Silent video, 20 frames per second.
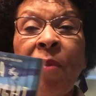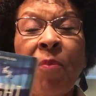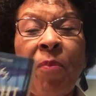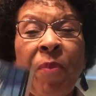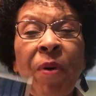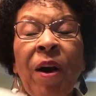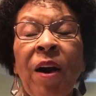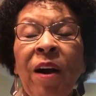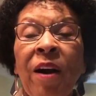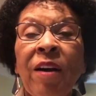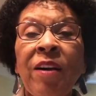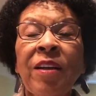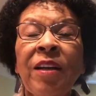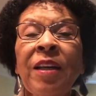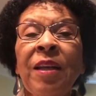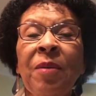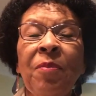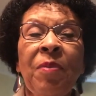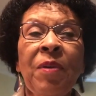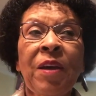
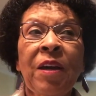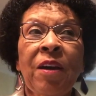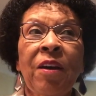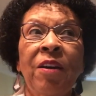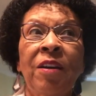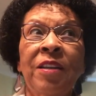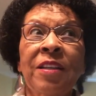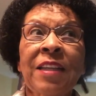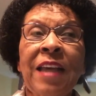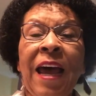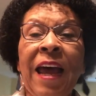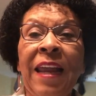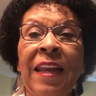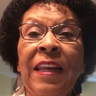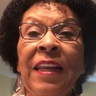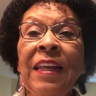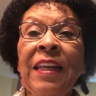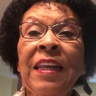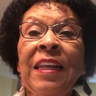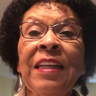partly because I
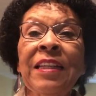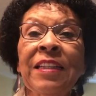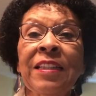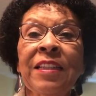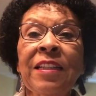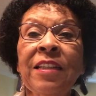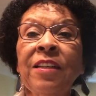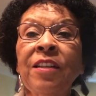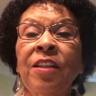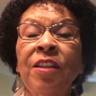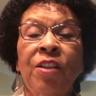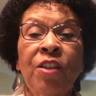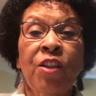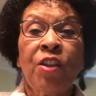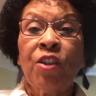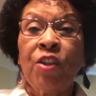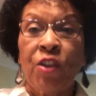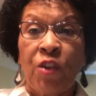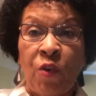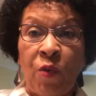listened to
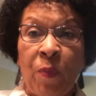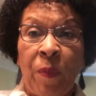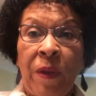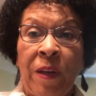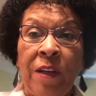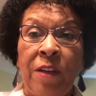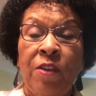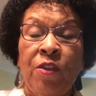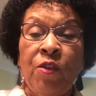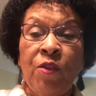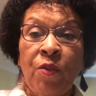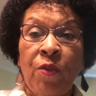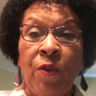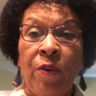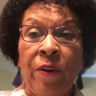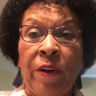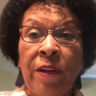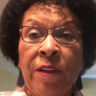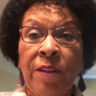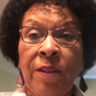so many
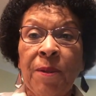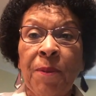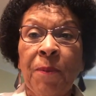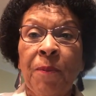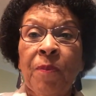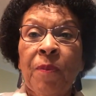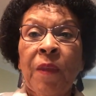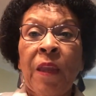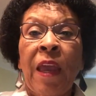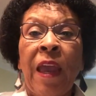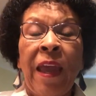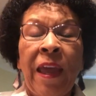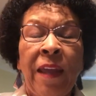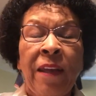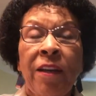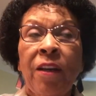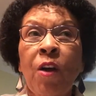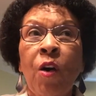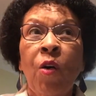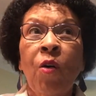stories.
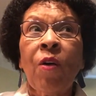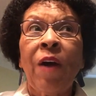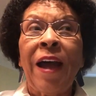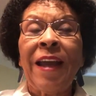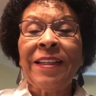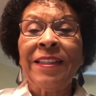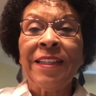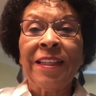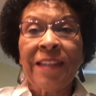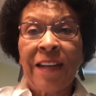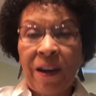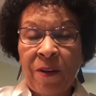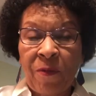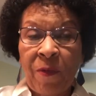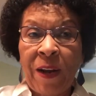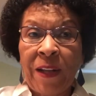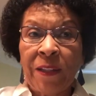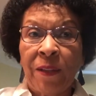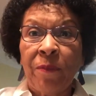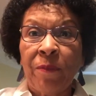And no, I did not
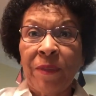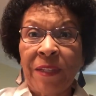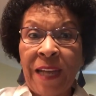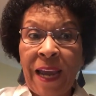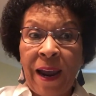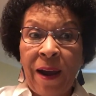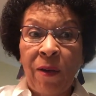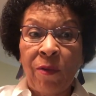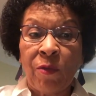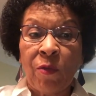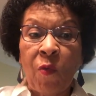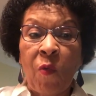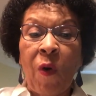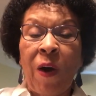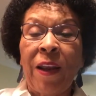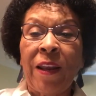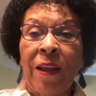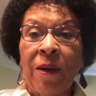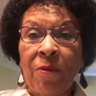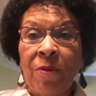write them down
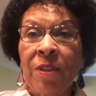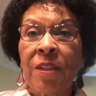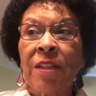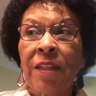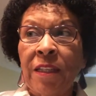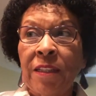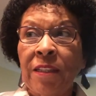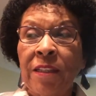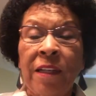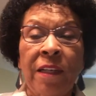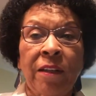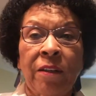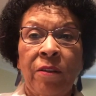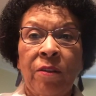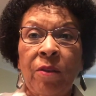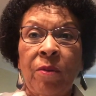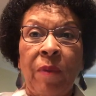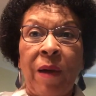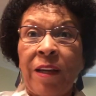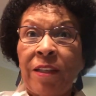while I was listening to
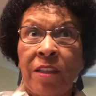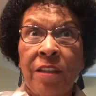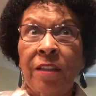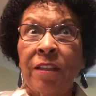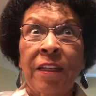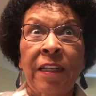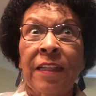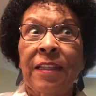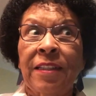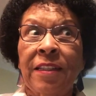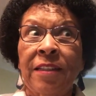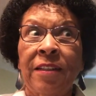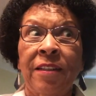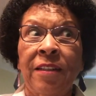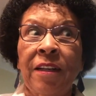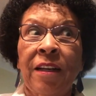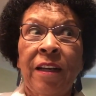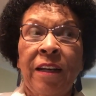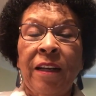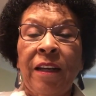them. I just listened
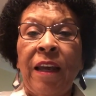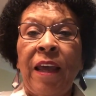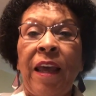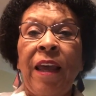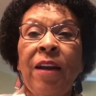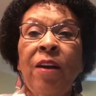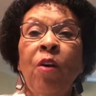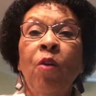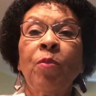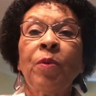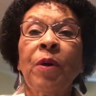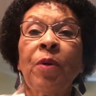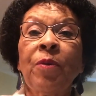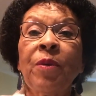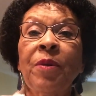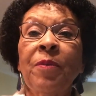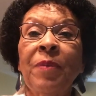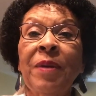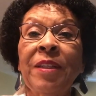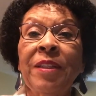and hoped I
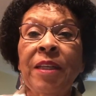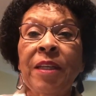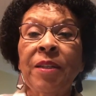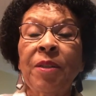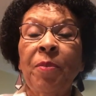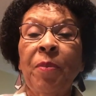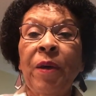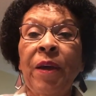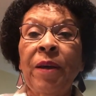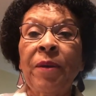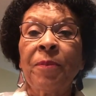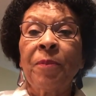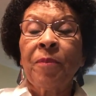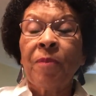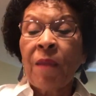wouldn't be sent to bed.